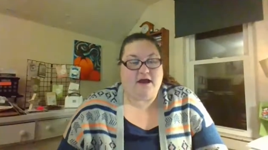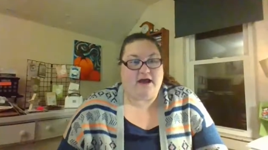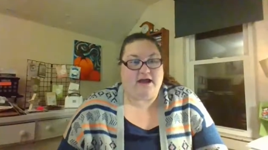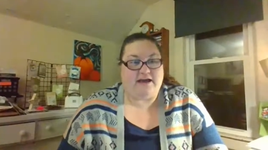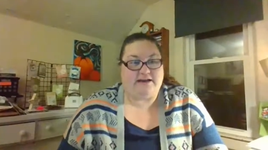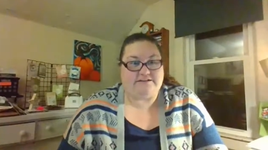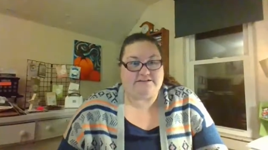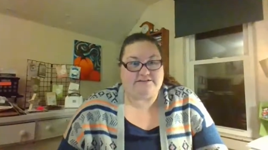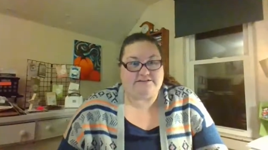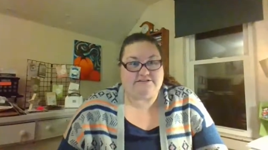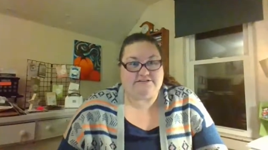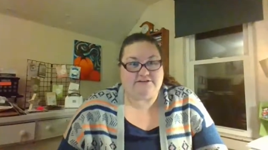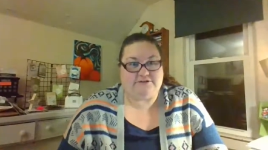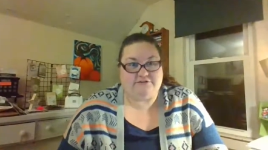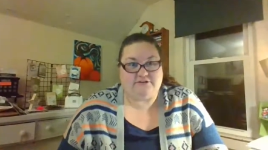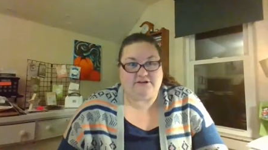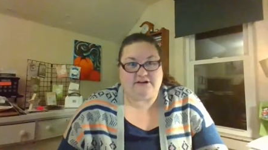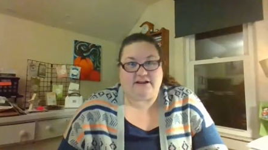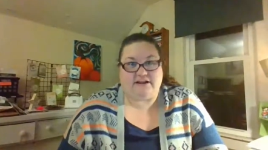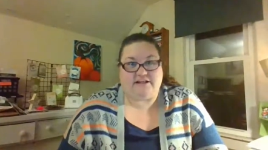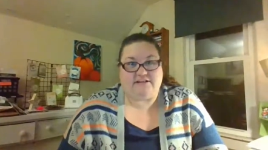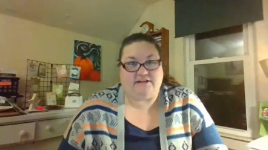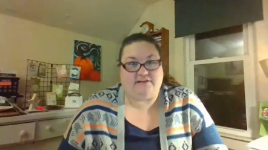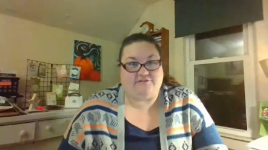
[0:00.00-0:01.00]
i just knew
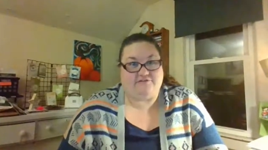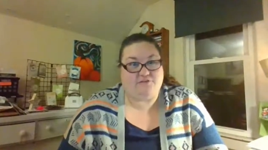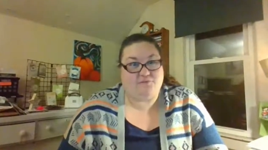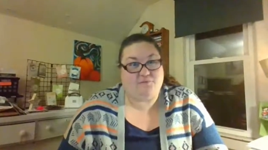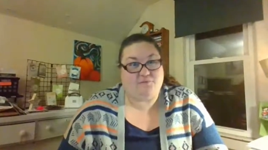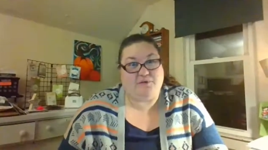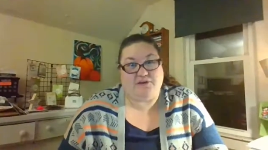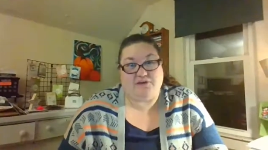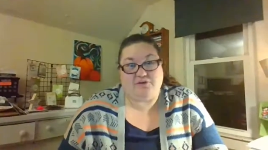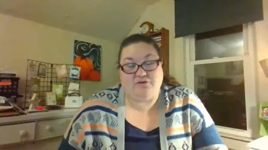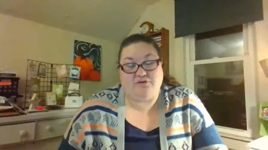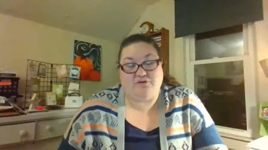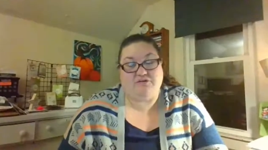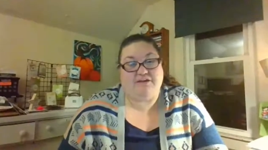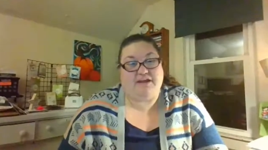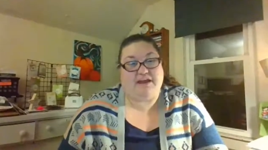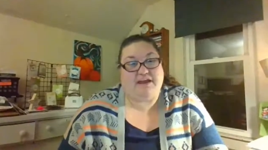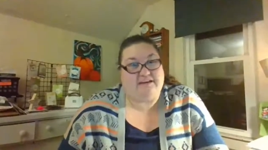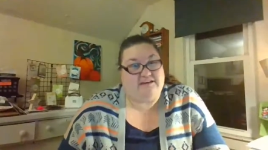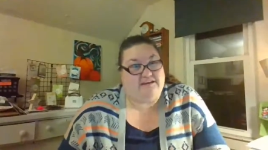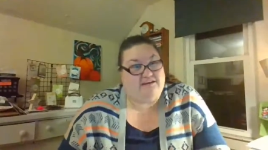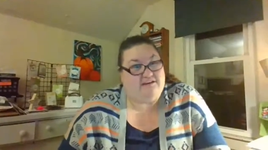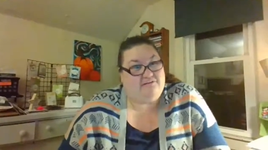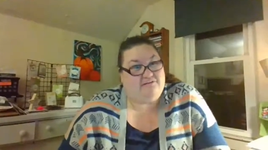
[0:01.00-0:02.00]
that i loved being
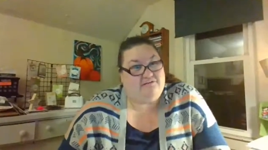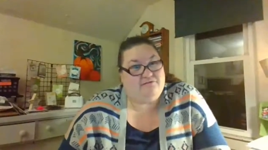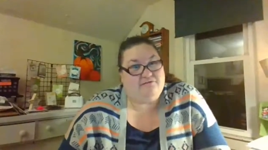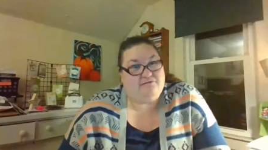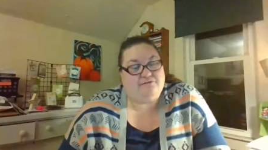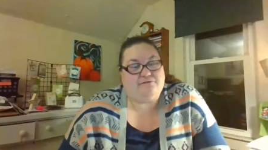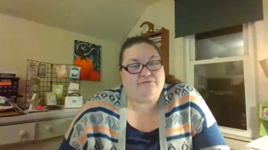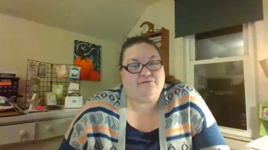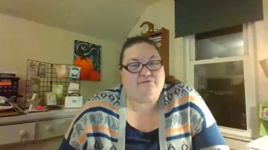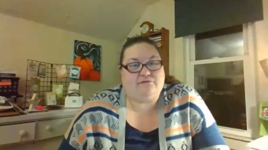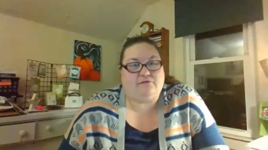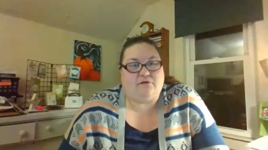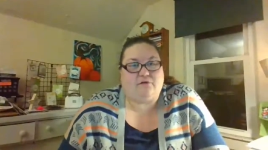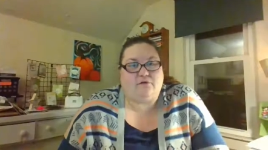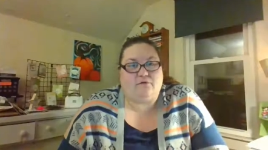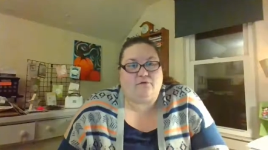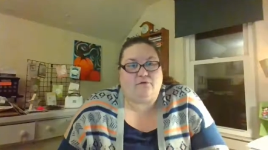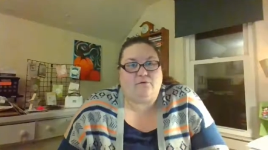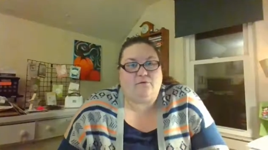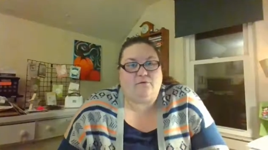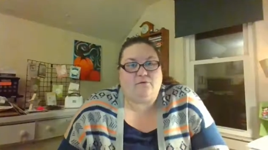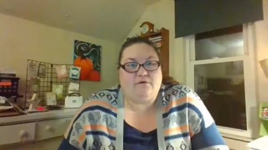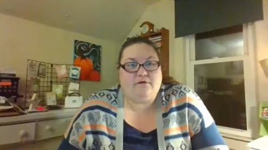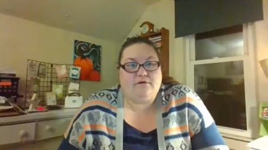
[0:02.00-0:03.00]
creative
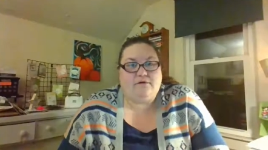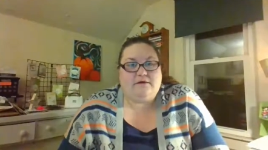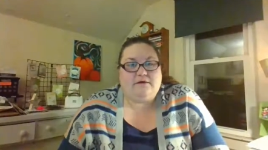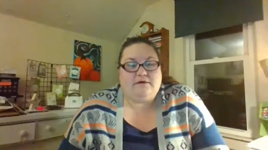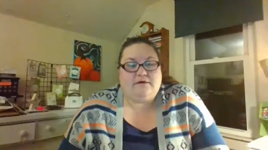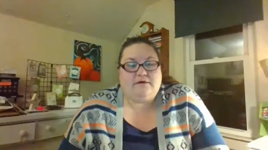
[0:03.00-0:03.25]
so